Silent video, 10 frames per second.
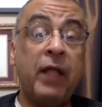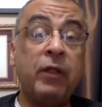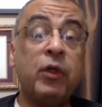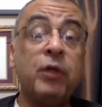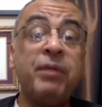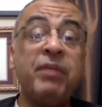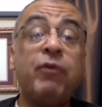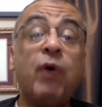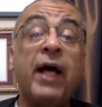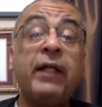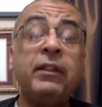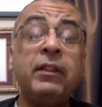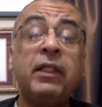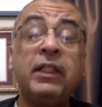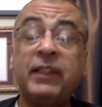And it could be
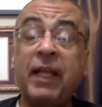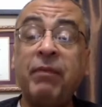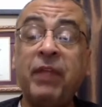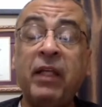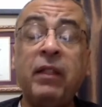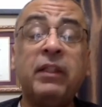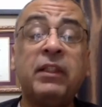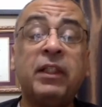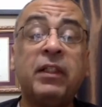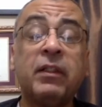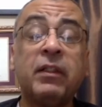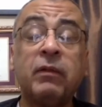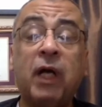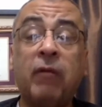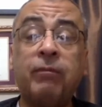fu'ad, same thing. It's
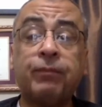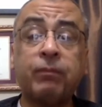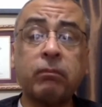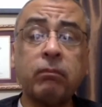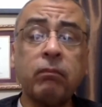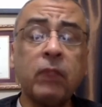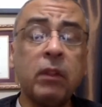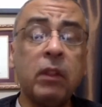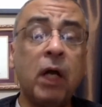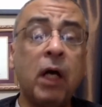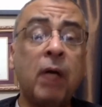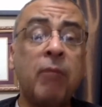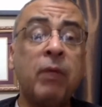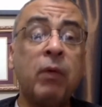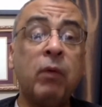another
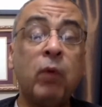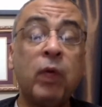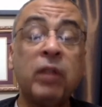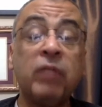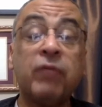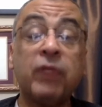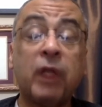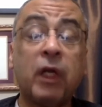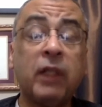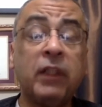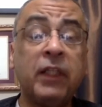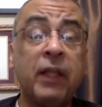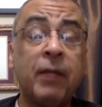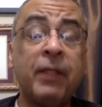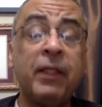word for the heart
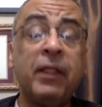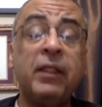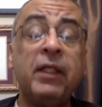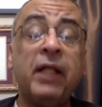in Arabic.